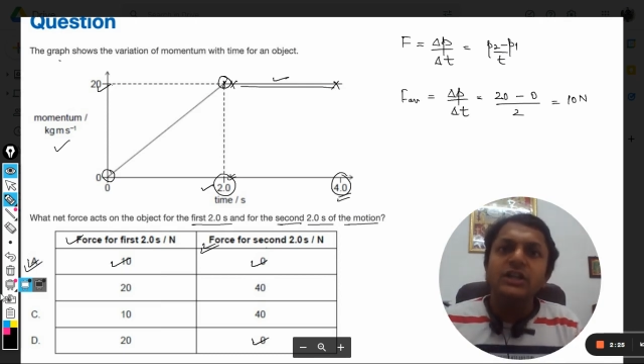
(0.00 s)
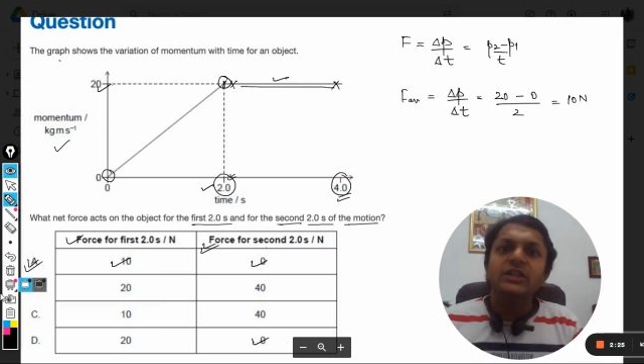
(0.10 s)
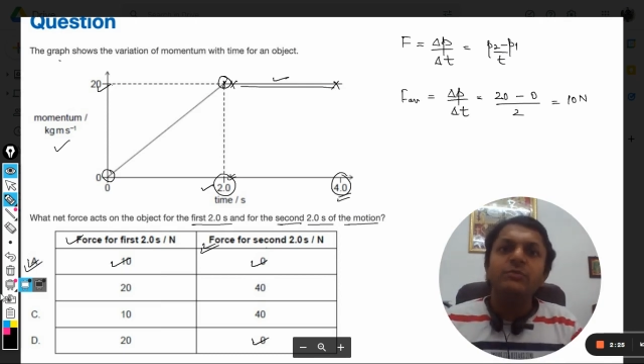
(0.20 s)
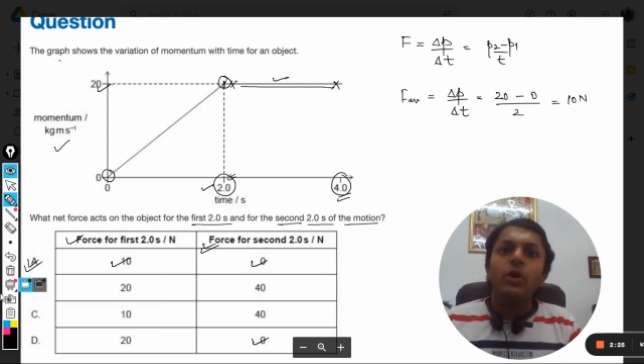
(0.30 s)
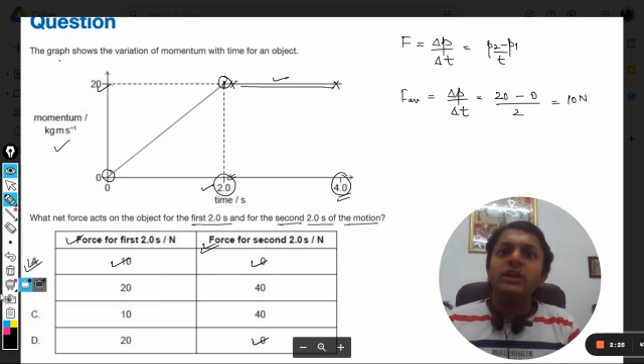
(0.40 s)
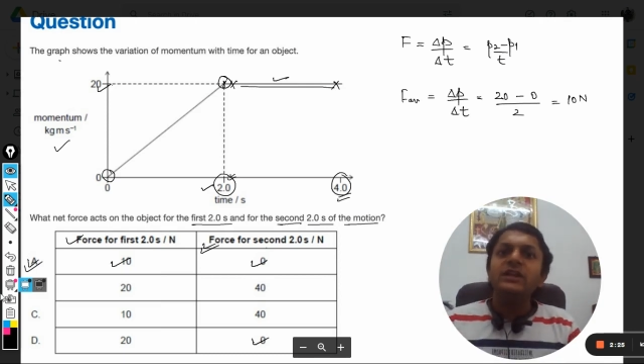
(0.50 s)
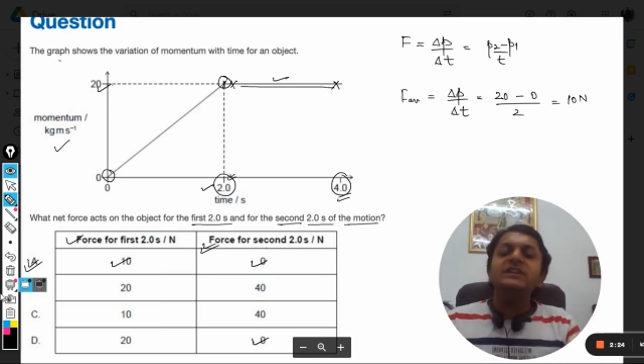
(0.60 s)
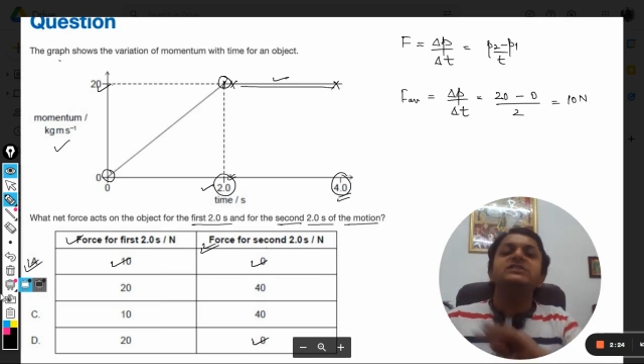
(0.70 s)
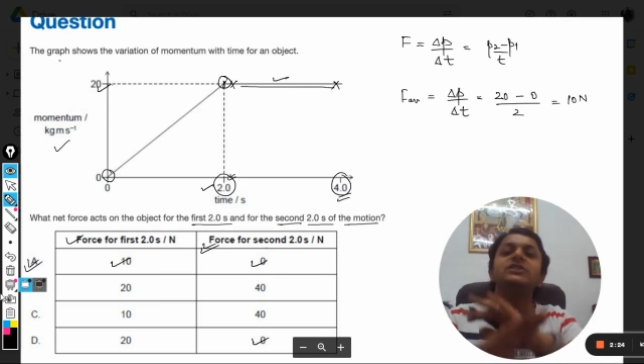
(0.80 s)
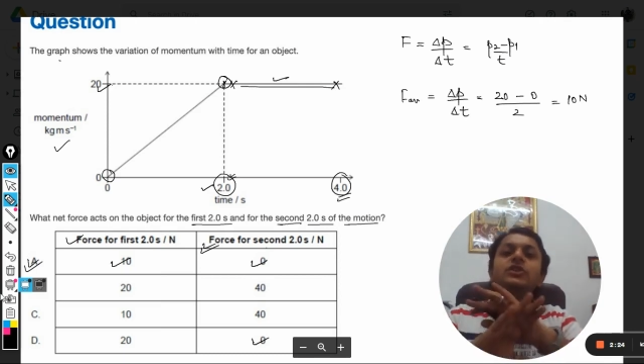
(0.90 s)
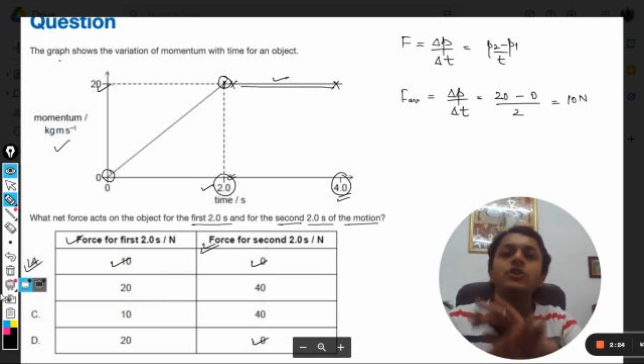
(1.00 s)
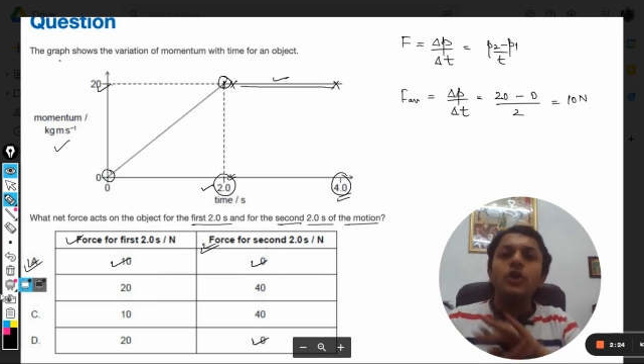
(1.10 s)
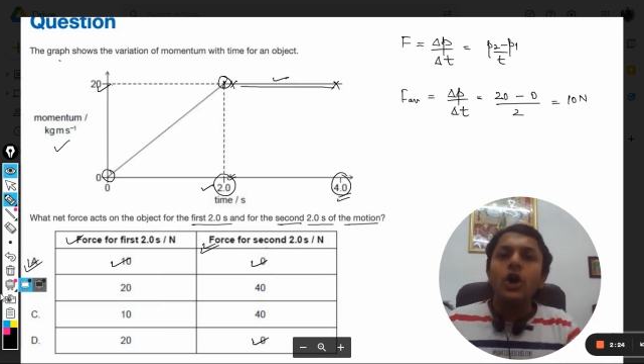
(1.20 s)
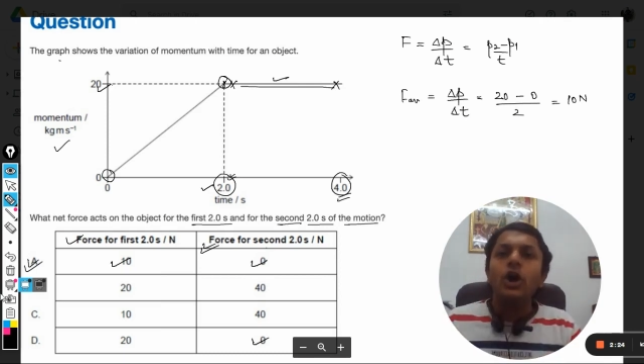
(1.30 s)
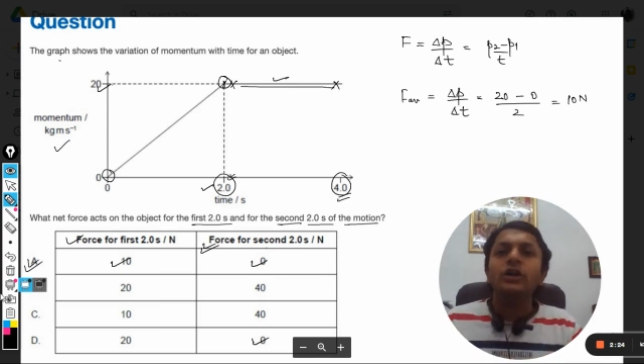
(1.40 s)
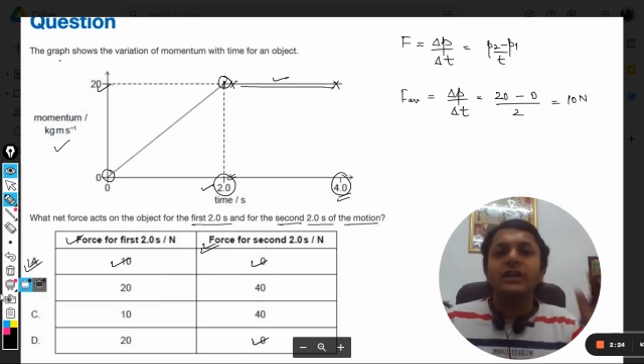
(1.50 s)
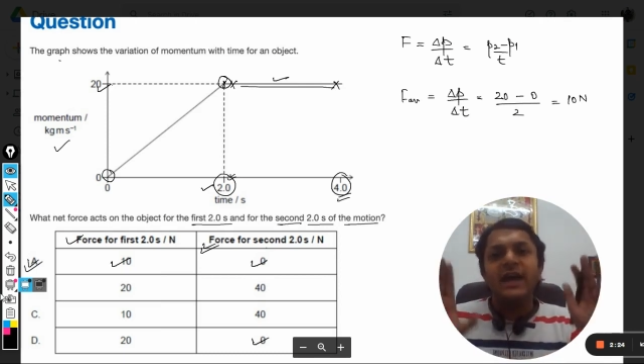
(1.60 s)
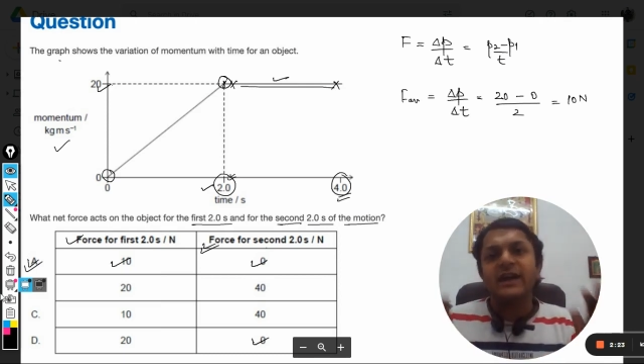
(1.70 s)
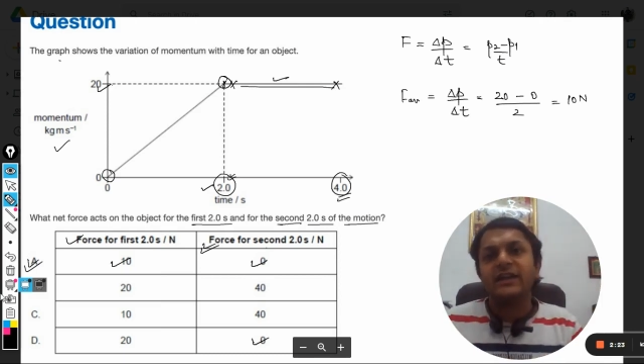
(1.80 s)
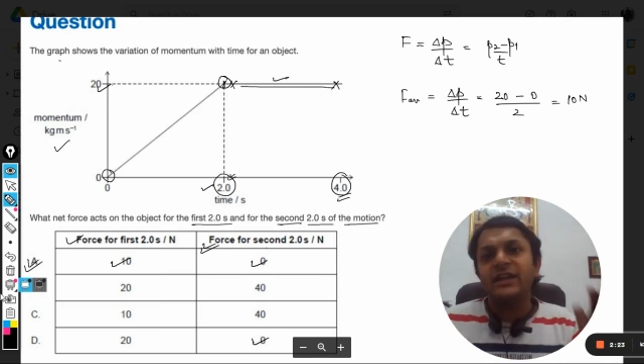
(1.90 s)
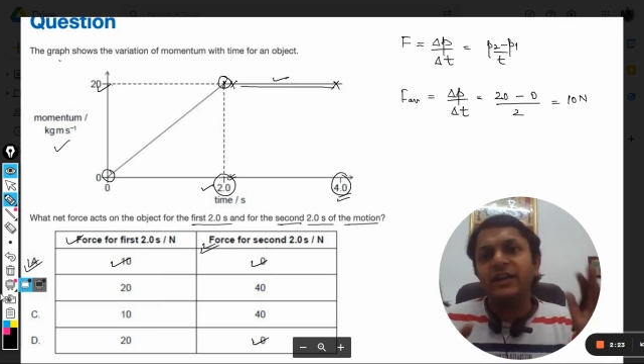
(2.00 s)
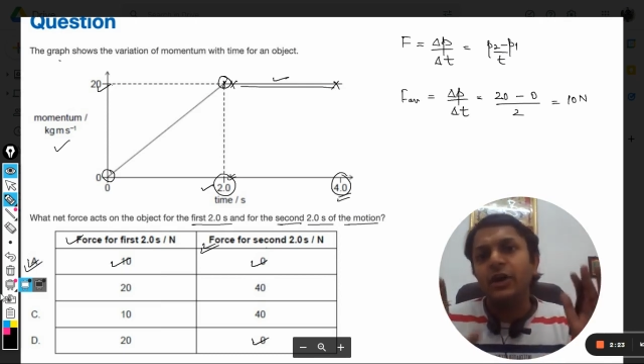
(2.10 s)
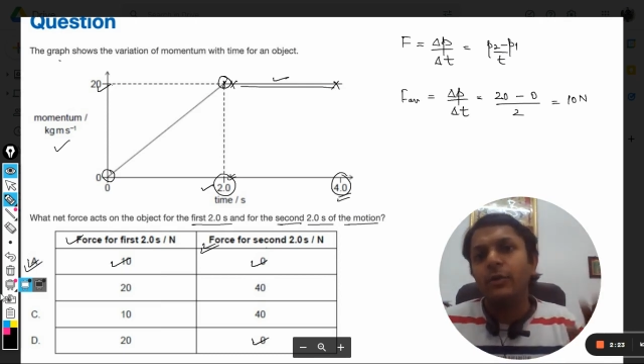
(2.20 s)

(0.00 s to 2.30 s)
the body is not acted